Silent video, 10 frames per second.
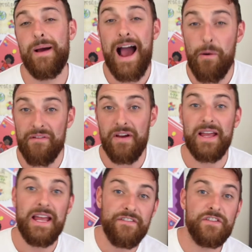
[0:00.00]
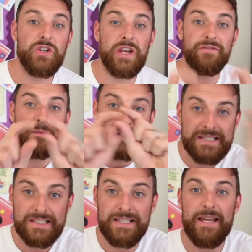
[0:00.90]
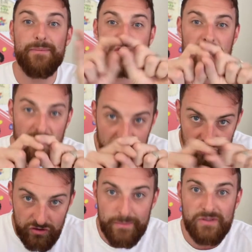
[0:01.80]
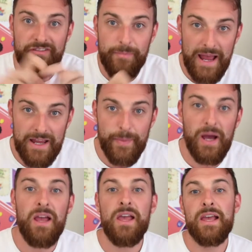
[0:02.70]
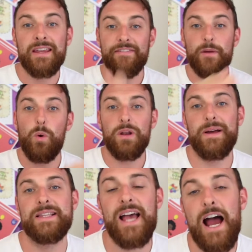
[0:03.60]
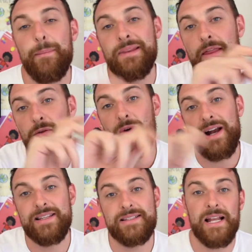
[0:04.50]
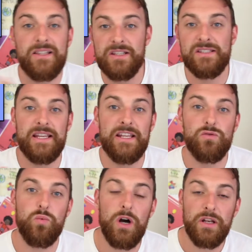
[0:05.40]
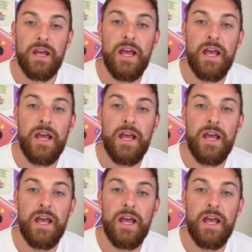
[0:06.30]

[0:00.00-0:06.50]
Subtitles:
However, if you give them slips and strips of paper, give them one at a time and let them write a sentence each one,